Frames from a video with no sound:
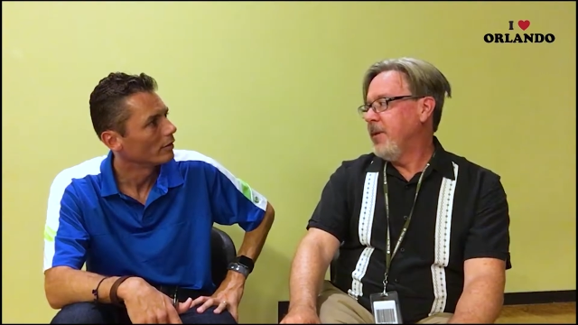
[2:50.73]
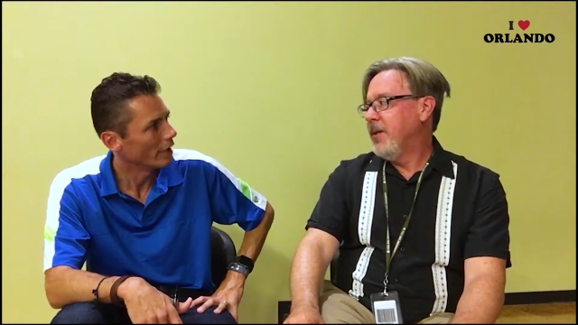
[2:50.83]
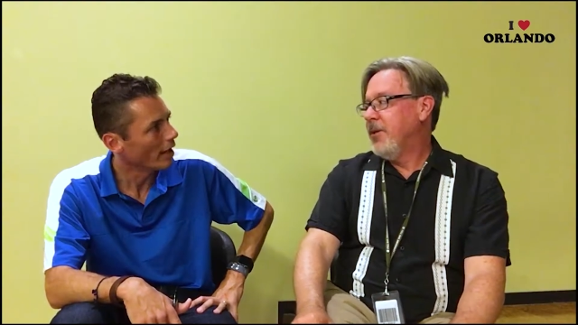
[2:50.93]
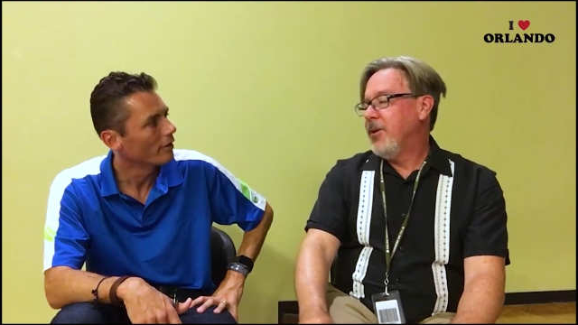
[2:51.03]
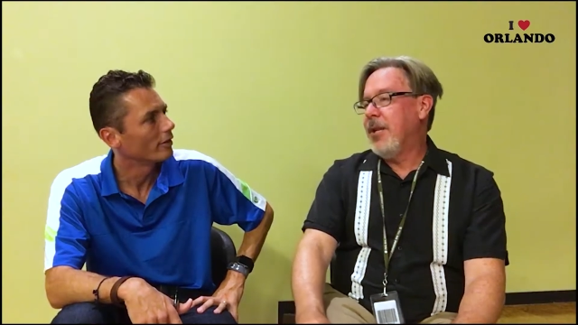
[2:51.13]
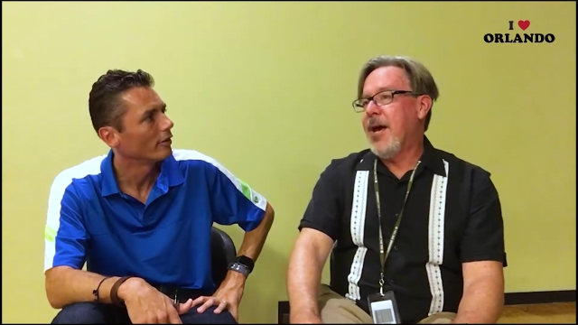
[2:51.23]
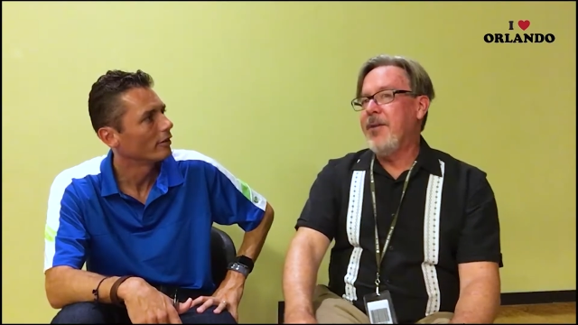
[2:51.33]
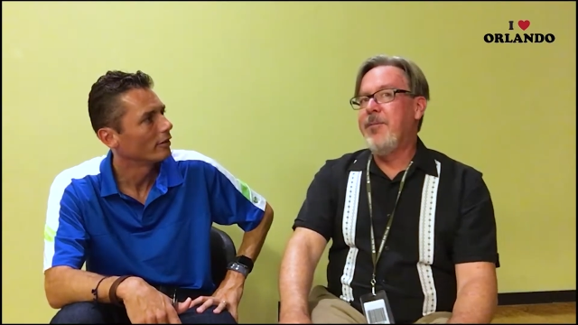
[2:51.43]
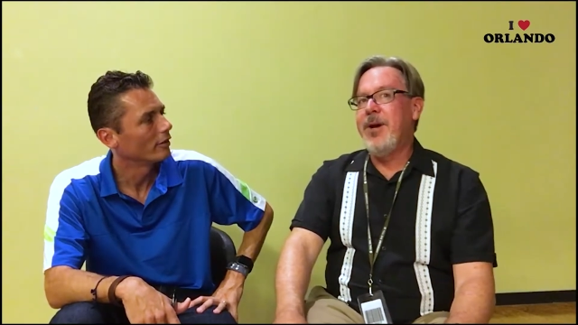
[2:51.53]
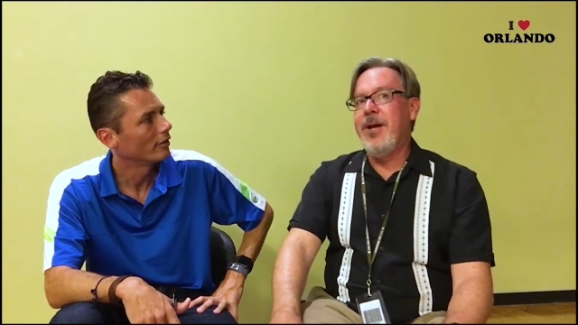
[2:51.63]
Speaker 1: Yeah. A lot
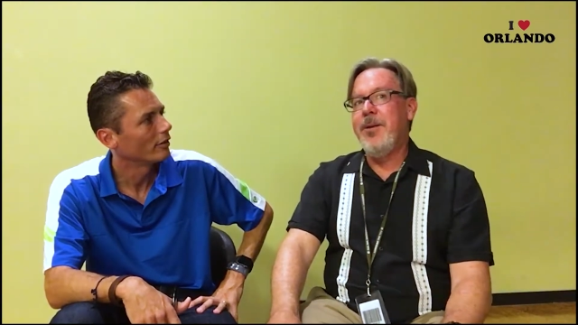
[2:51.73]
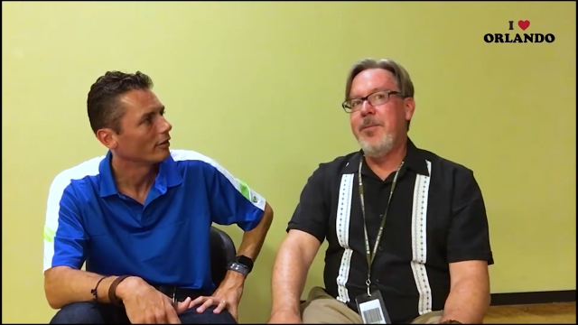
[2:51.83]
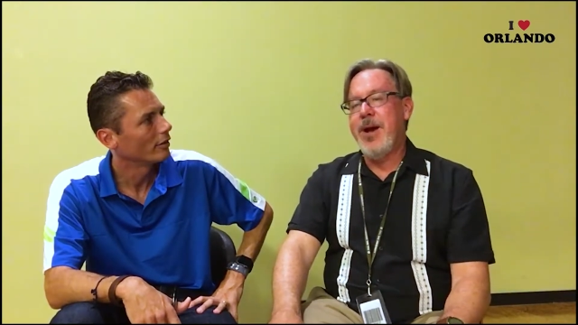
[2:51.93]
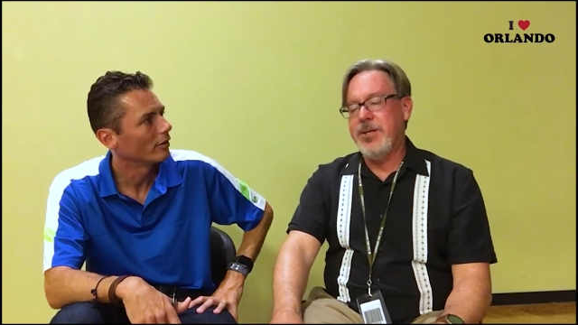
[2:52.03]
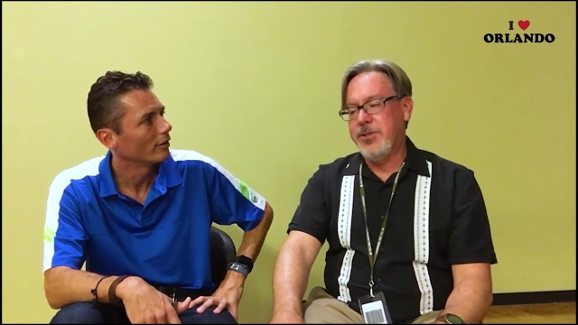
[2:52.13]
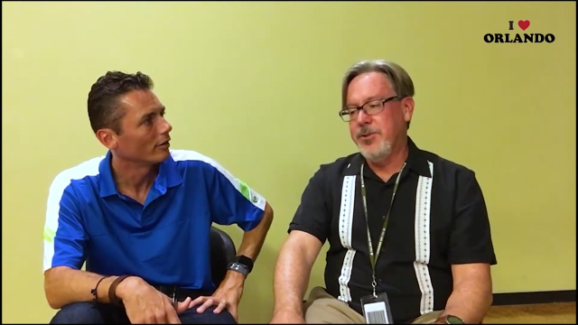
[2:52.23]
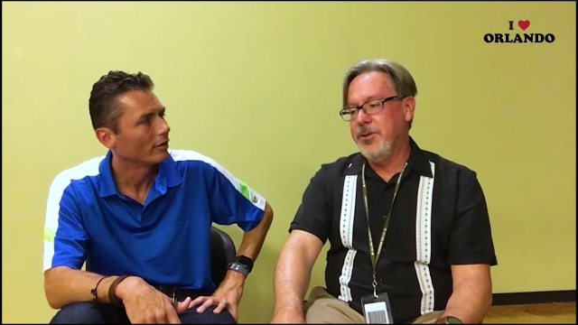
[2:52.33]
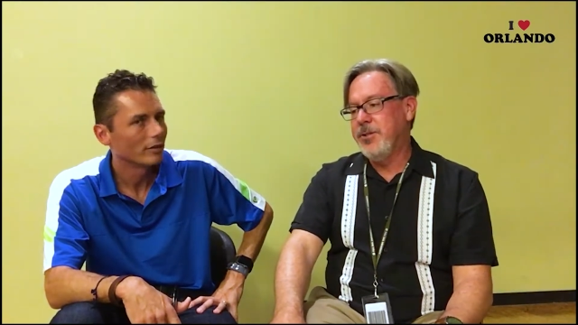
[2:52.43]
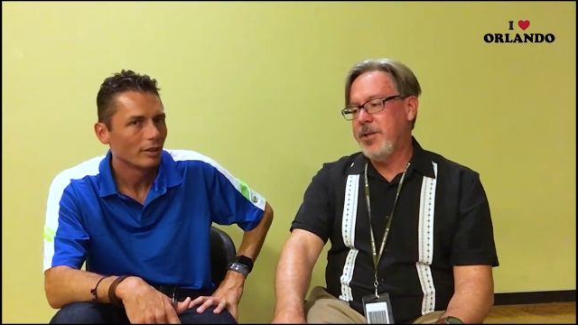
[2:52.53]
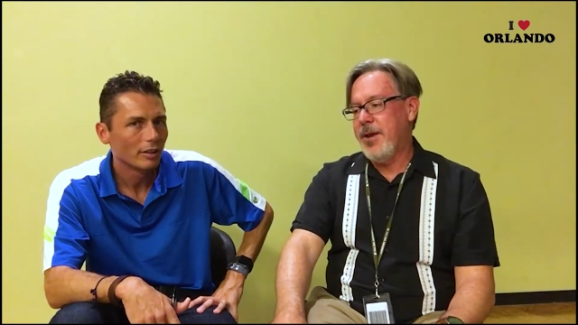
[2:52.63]
of my past
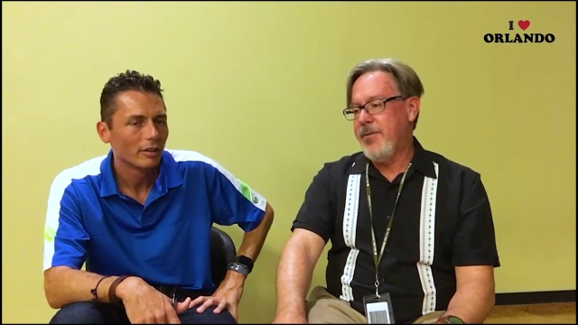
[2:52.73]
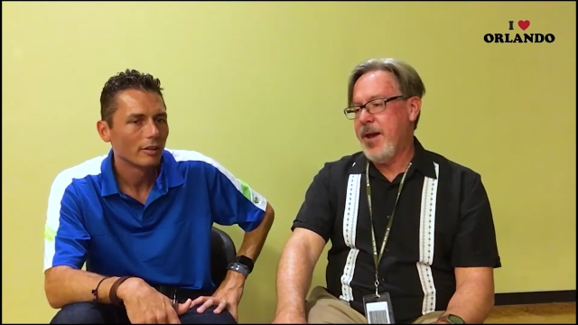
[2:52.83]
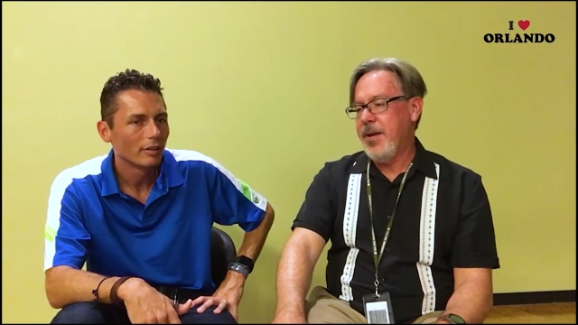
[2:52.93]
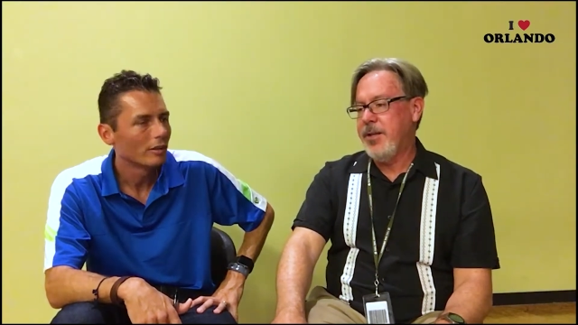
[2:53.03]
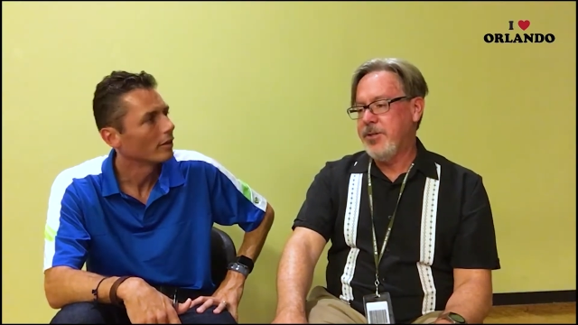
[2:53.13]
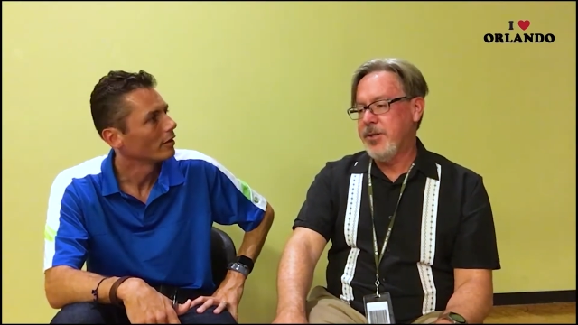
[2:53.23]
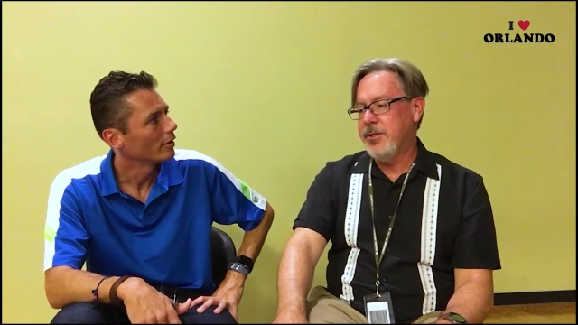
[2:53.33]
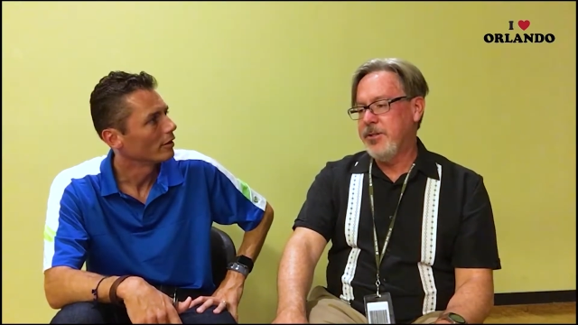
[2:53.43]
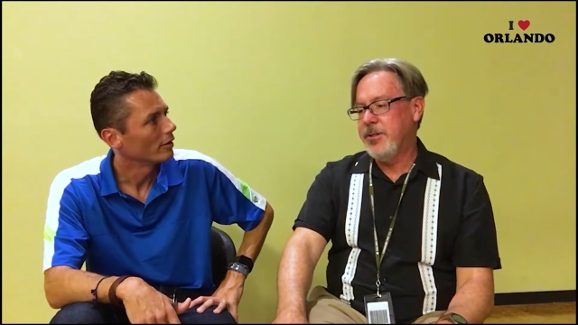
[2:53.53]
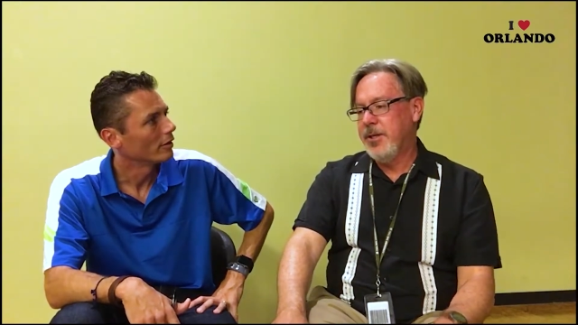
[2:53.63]
students, and I've had
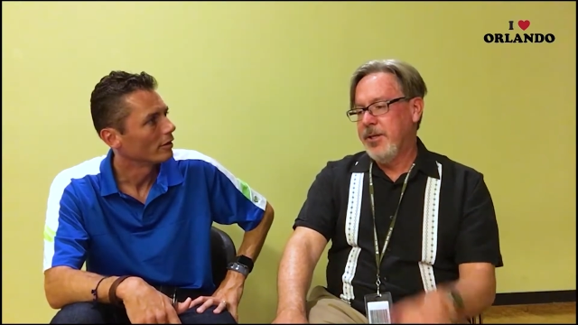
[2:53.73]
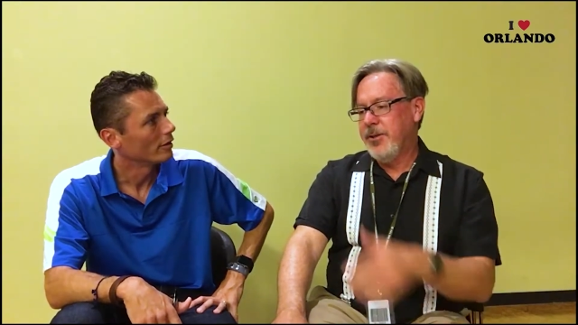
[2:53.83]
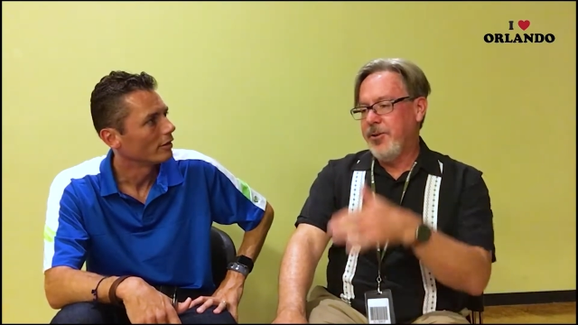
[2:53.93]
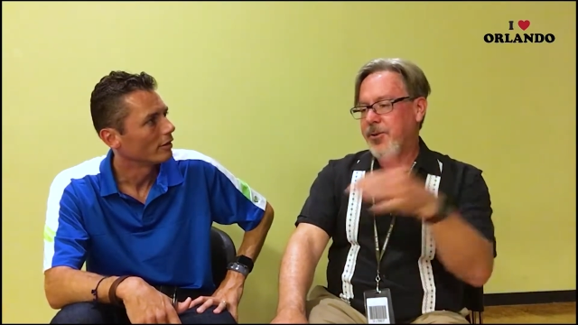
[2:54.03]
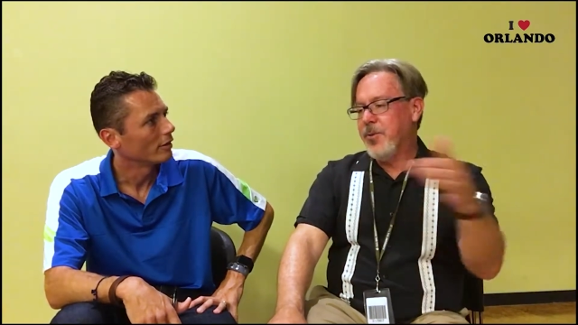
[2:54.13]
interns, they're